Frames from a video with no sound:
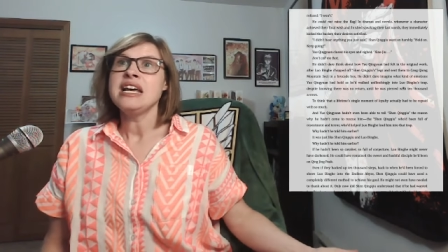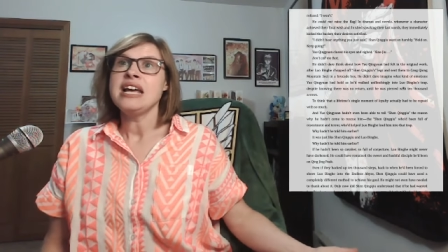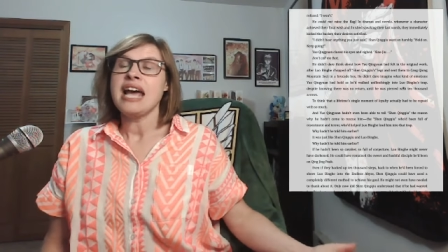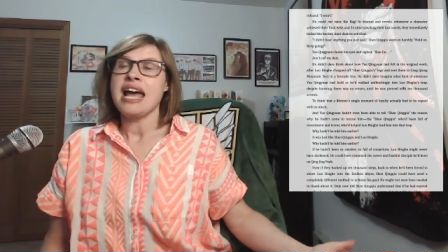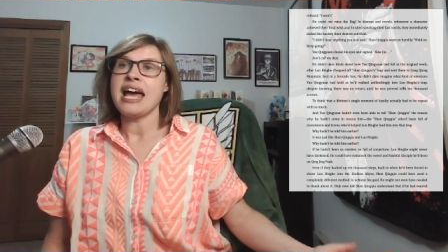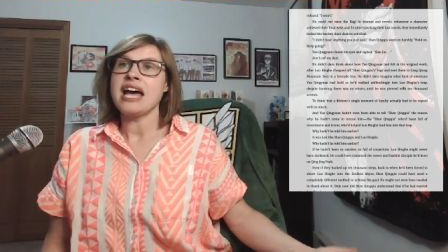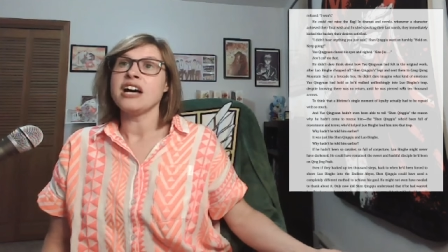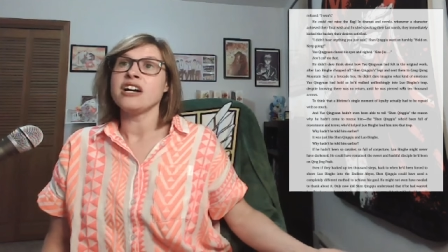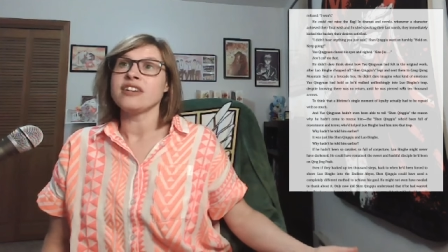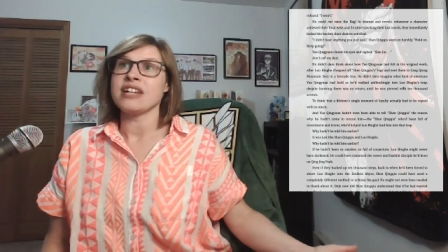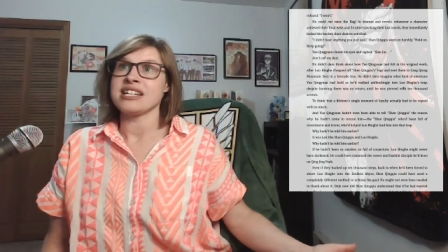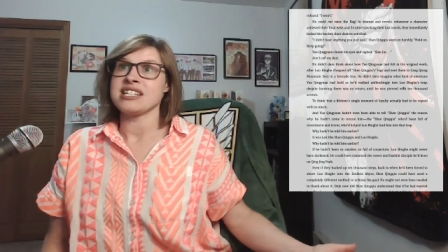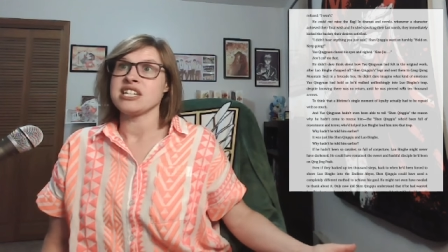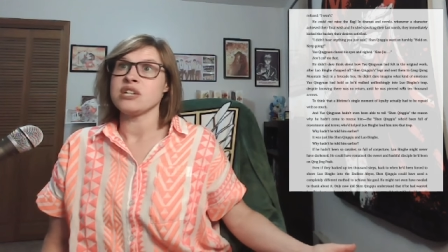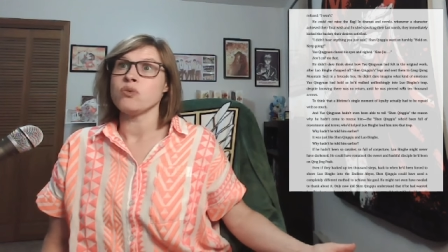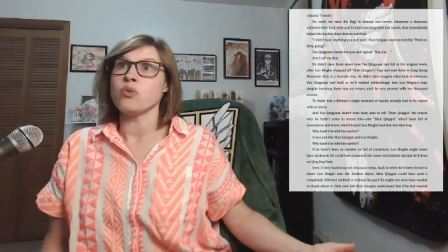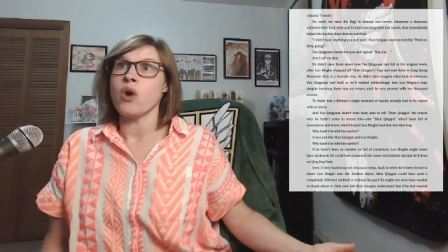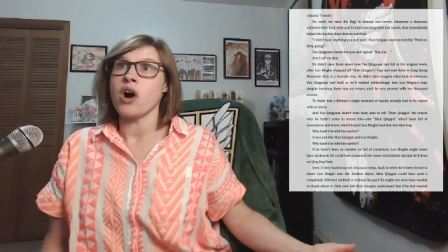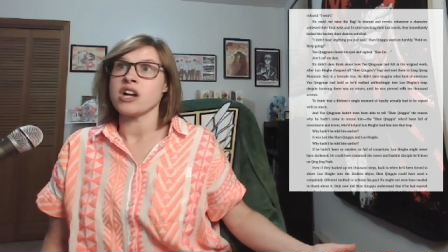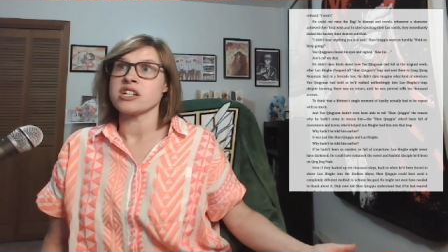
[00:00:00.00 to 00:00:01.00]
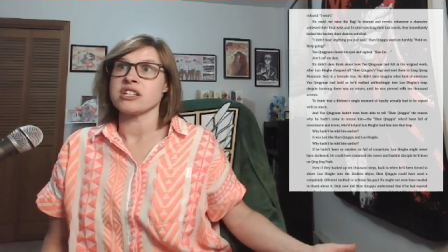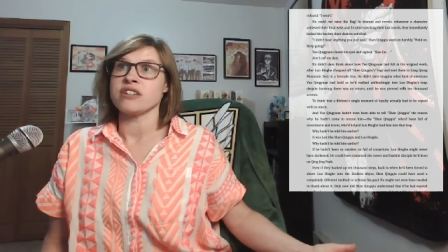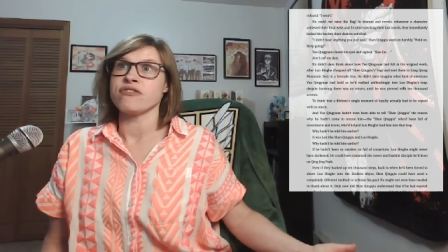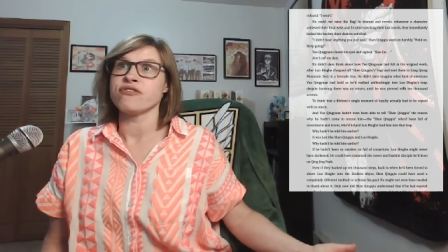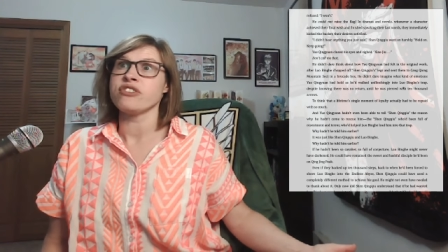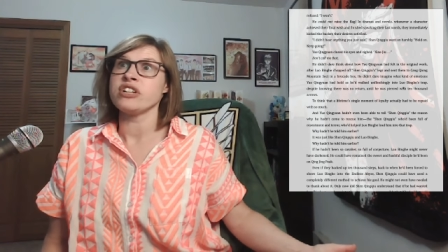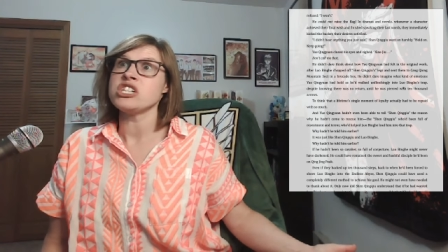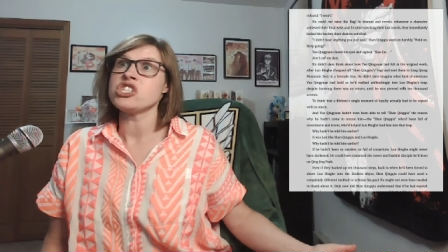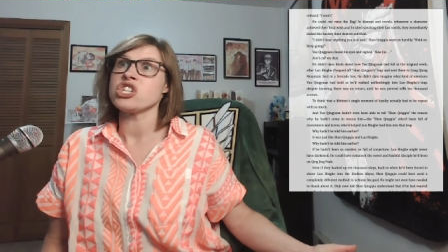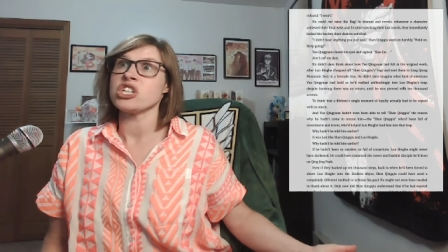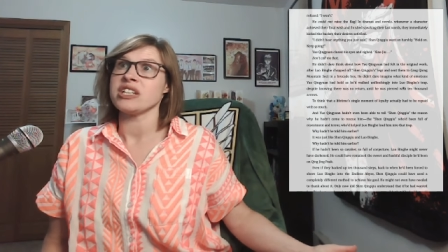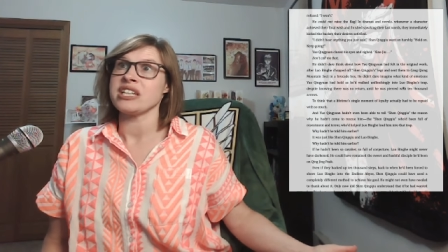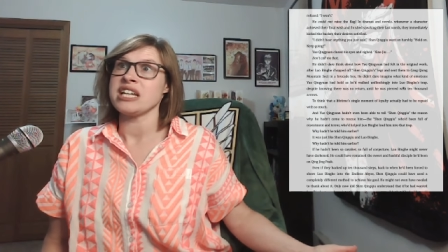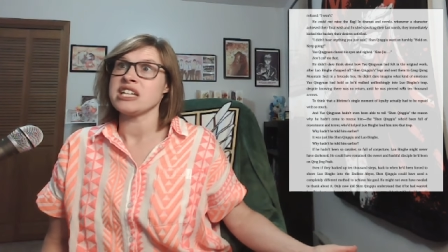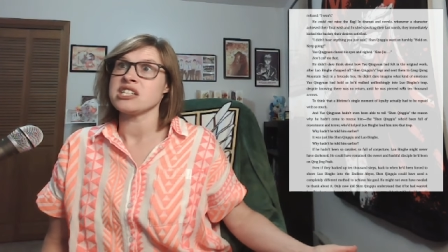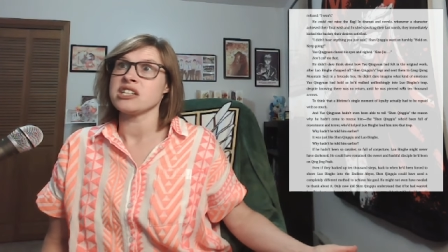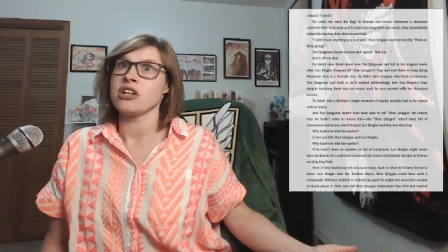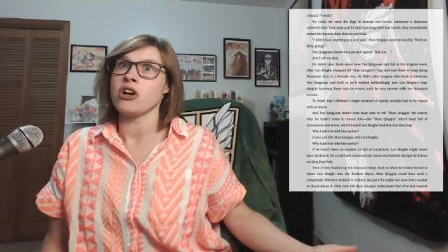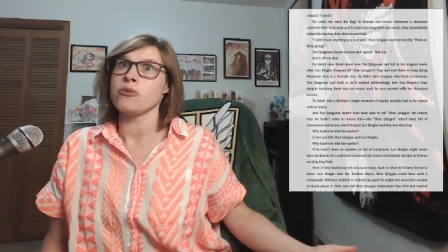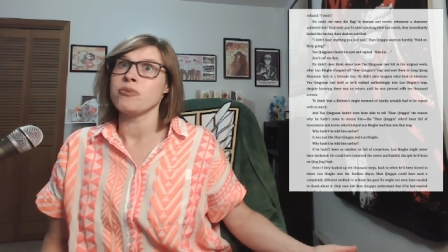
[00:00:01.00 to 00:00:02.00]
held as he walked unflinchingly
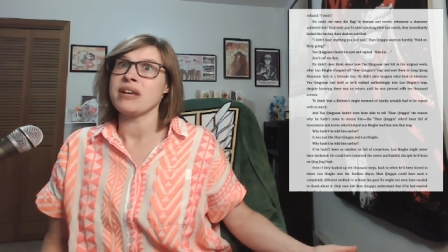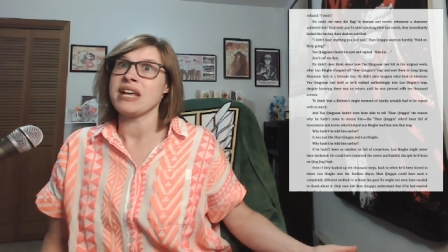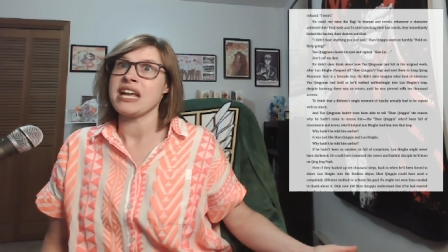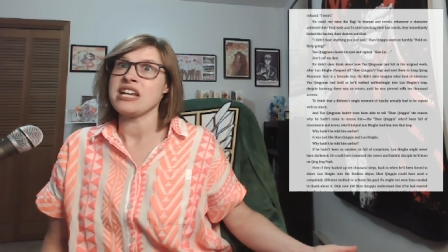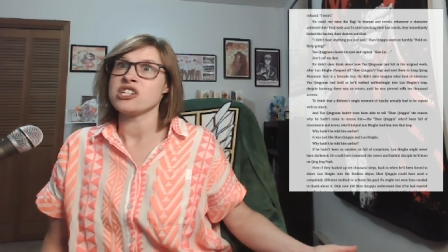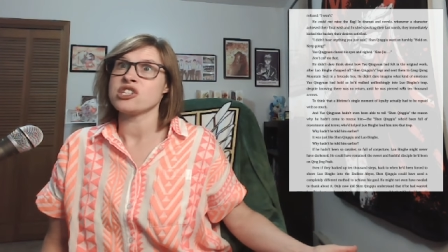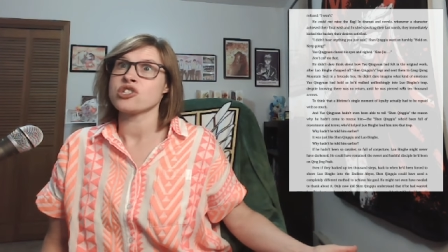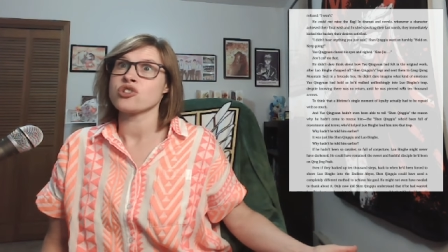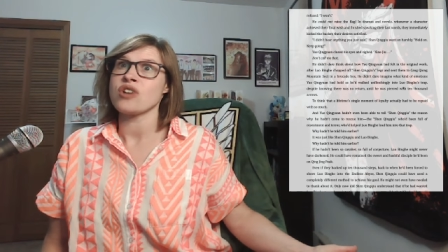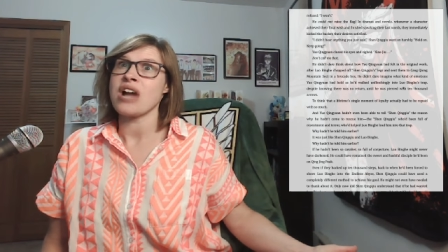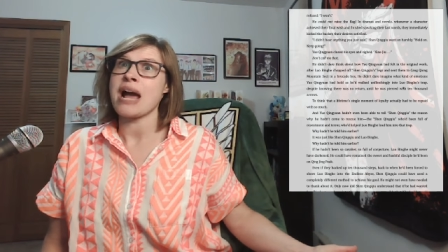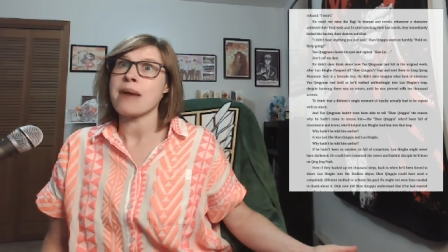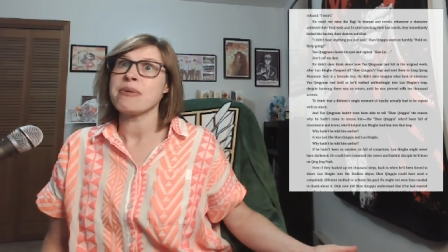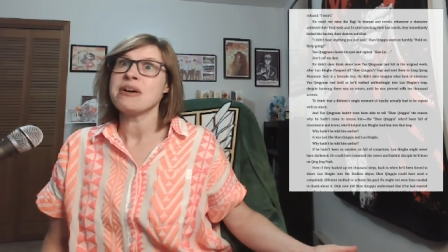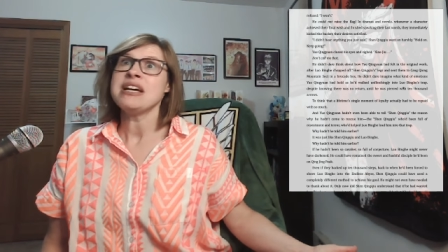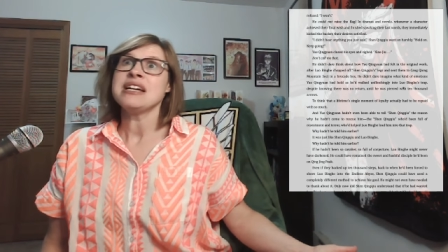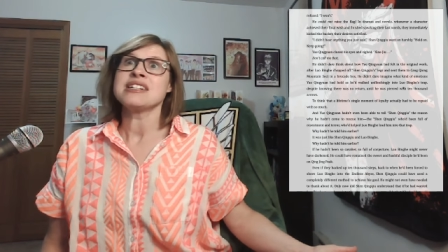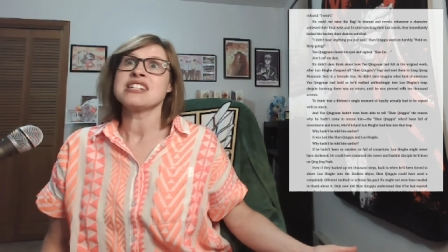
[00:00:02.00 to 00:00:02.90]
into Lo Binghe's trap,